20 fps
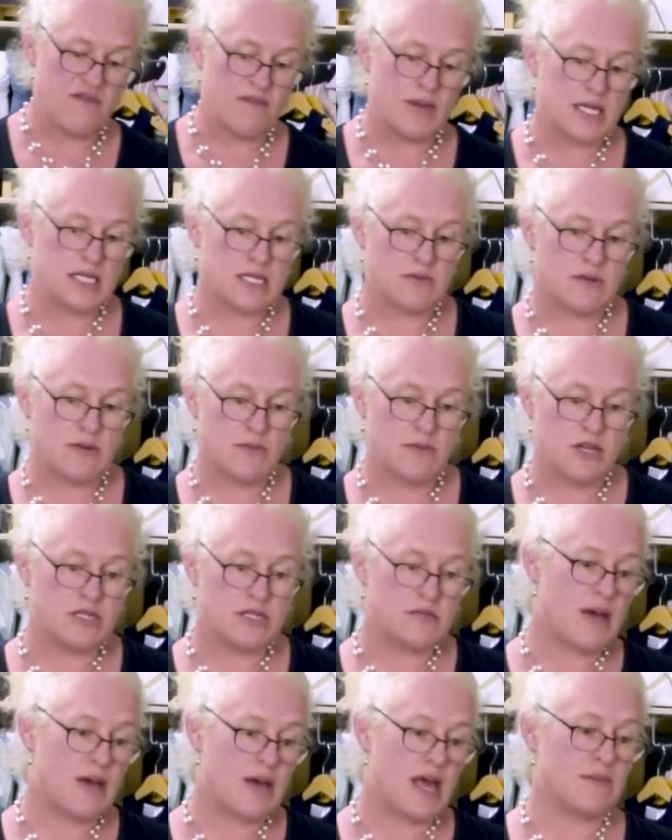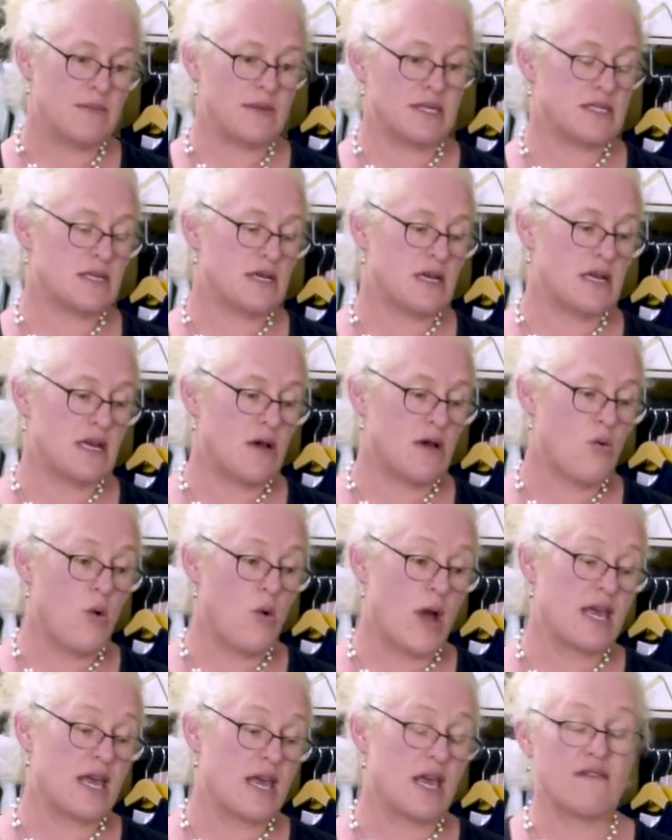months when most babies are
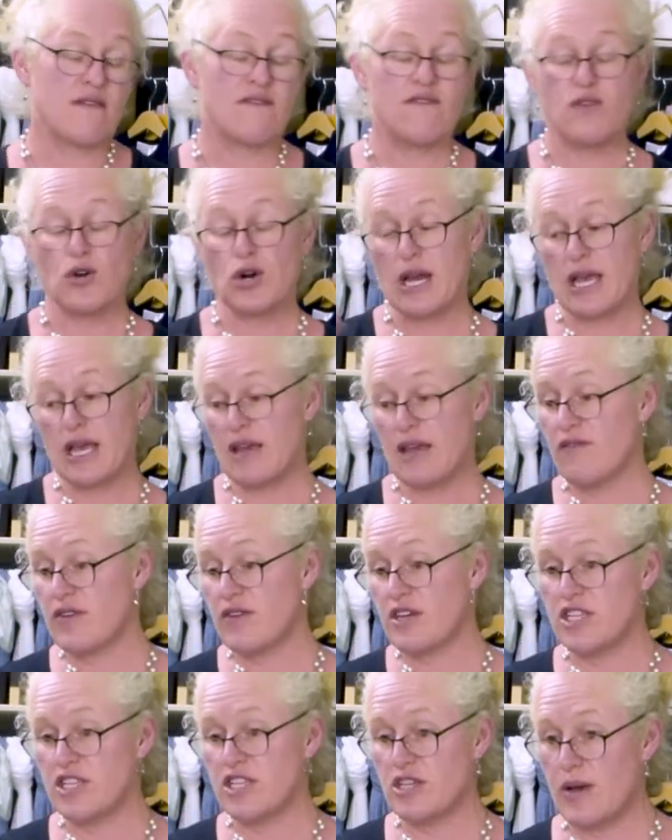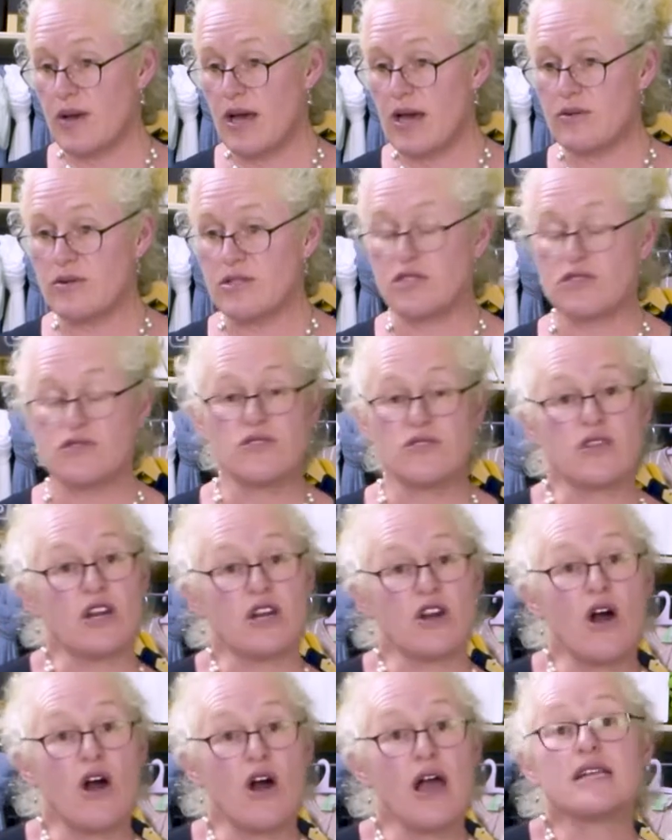waking fully every 2 hours through the
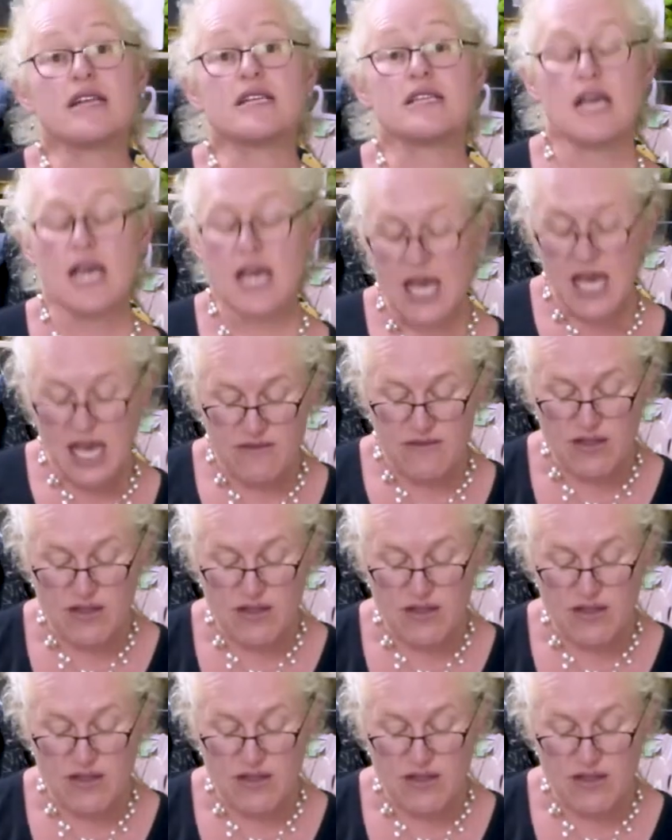night, if